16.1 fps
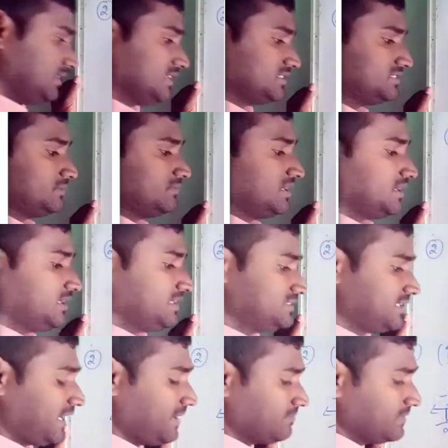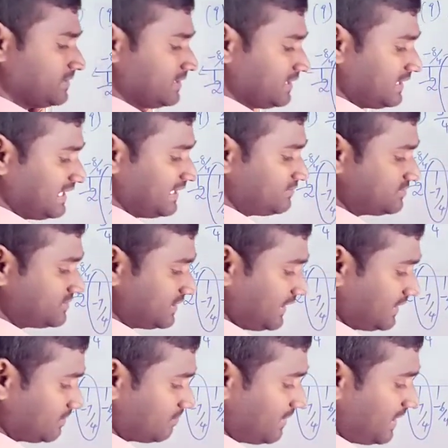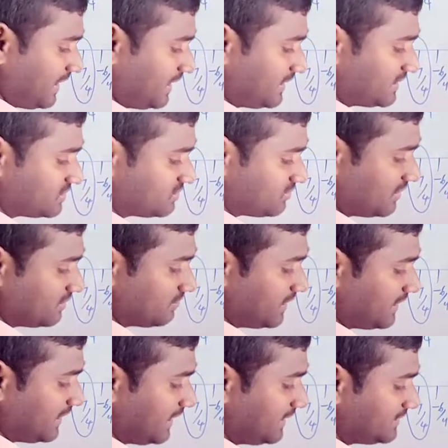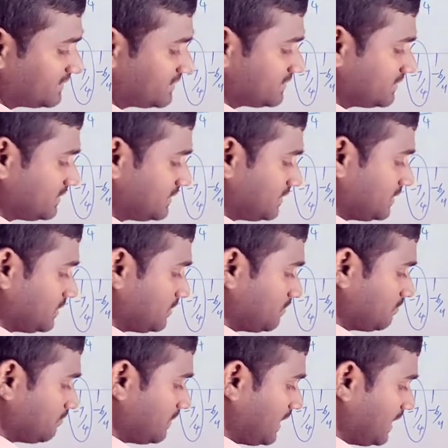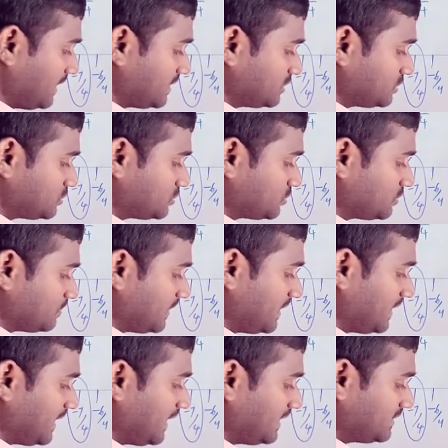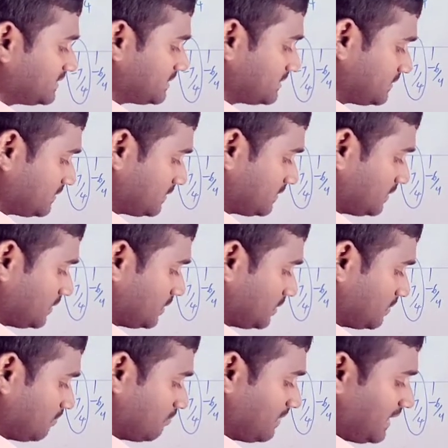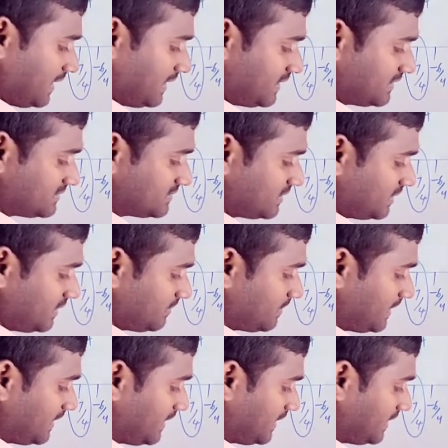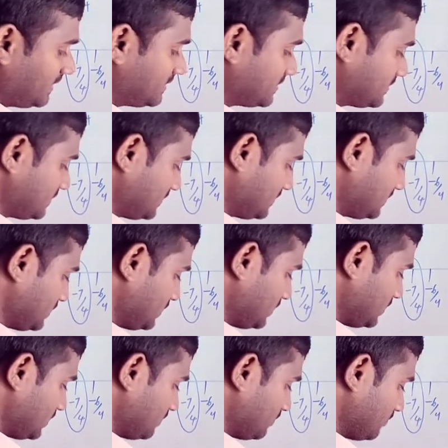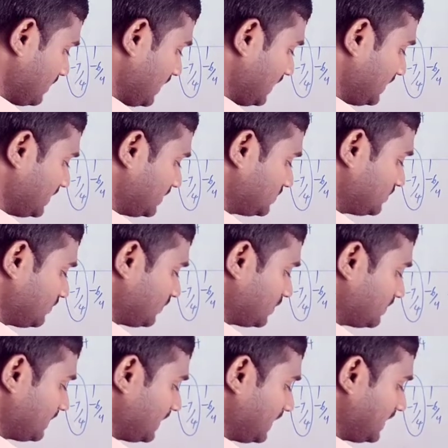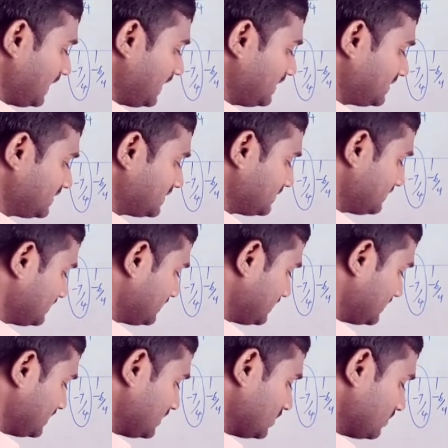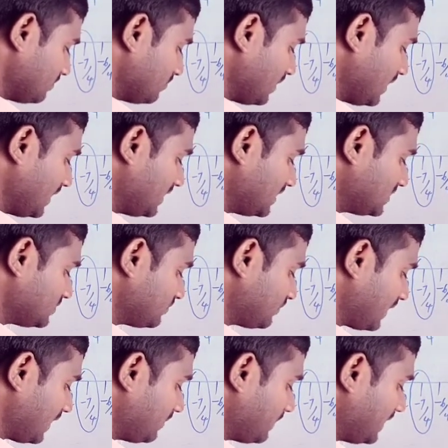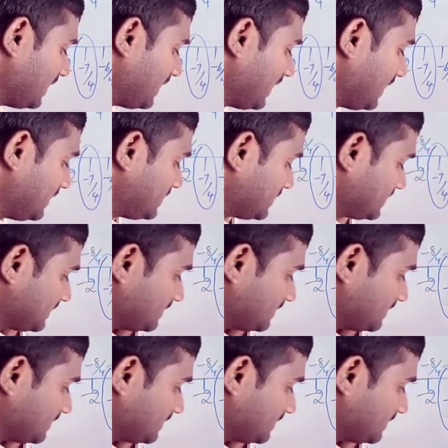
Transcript: the similarly same, left side, minus 1 by 8, minus 2 by 8, minus 3 by 8, minus 4 by 8, minus 5 by 8,